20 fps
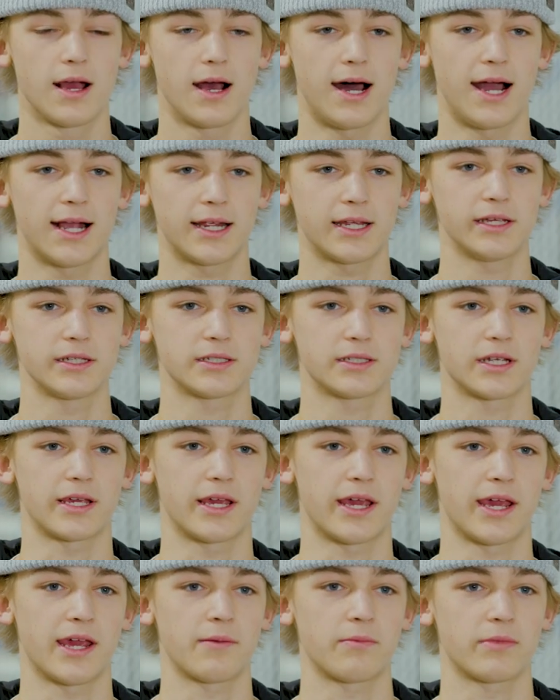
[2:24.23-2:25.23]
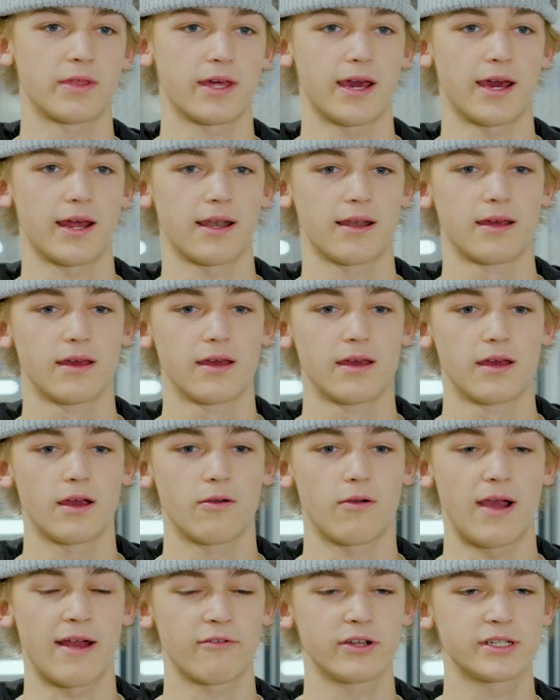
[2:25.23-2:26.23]
Hockey is a game that
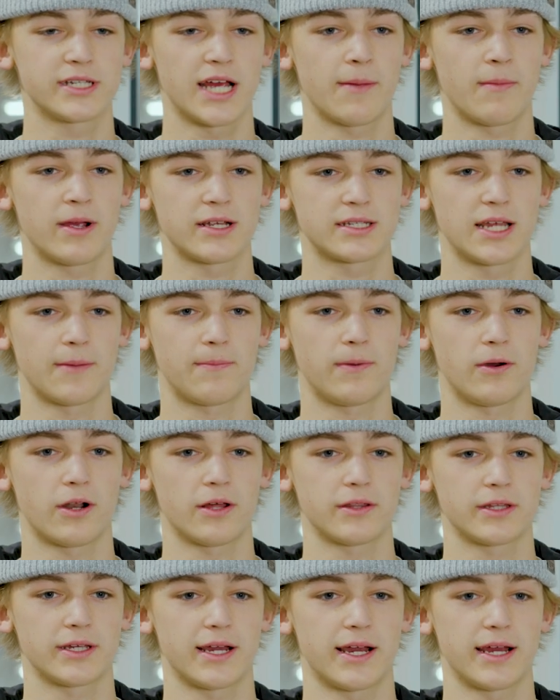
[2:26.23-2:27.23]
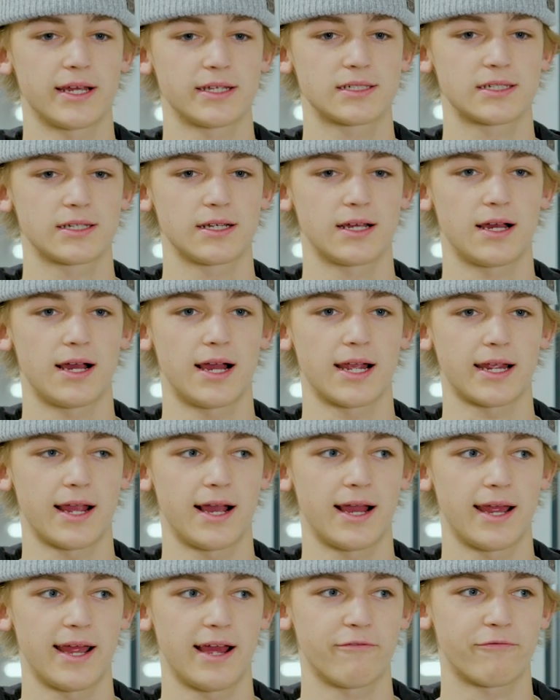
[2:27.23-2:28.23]
every time I step out on the ice,
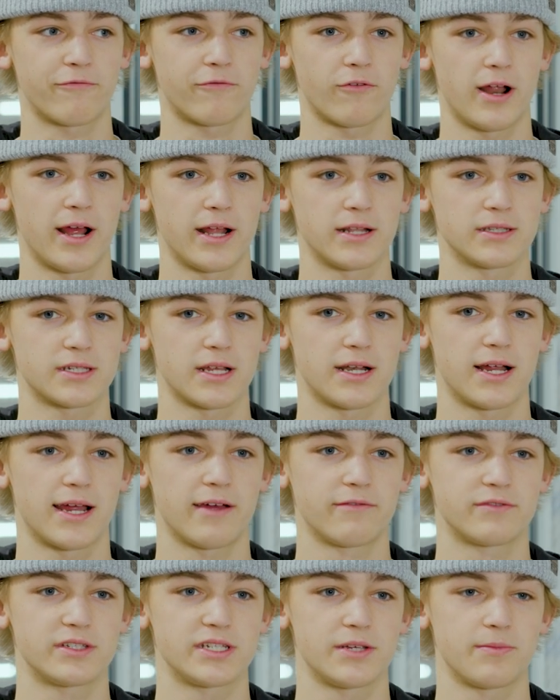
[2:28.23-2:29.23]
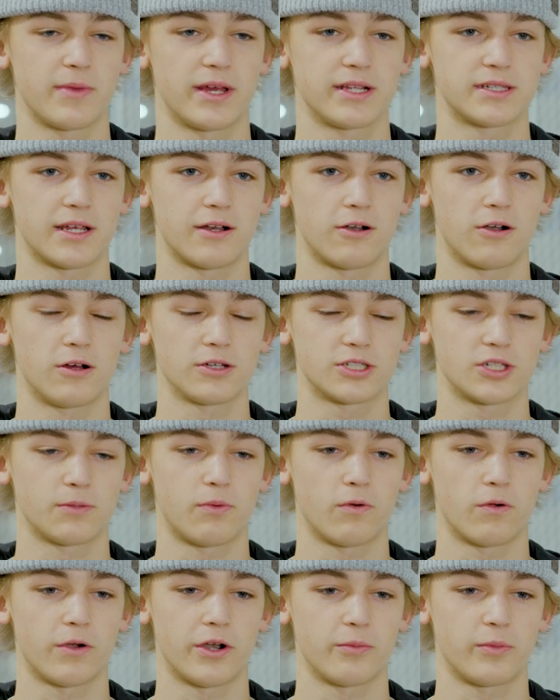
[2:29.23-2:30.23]
I have friends and I have teammates that are all
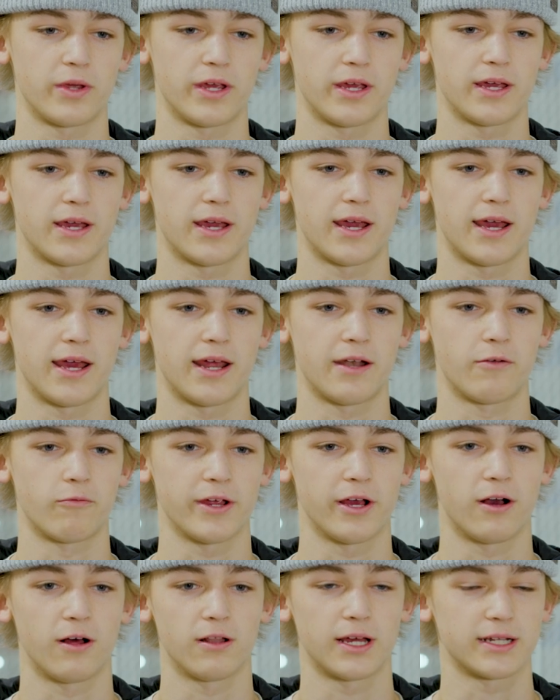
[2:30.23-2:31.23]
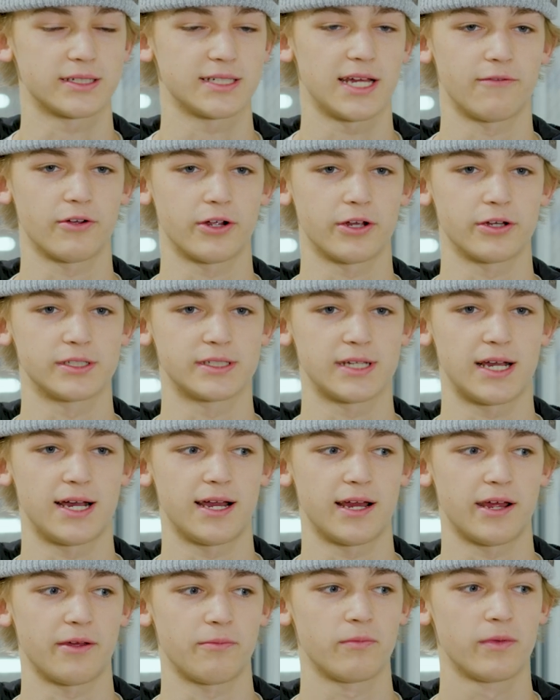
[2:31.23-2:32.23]
supporting me, and we all like to have a good
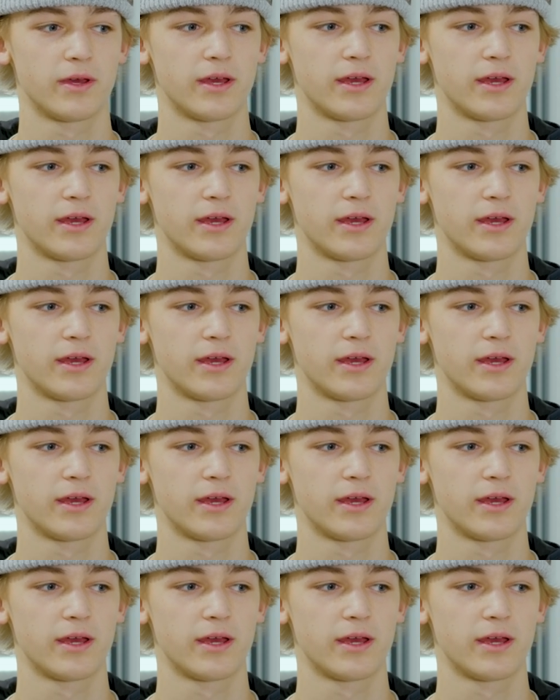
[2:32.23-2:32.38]
time.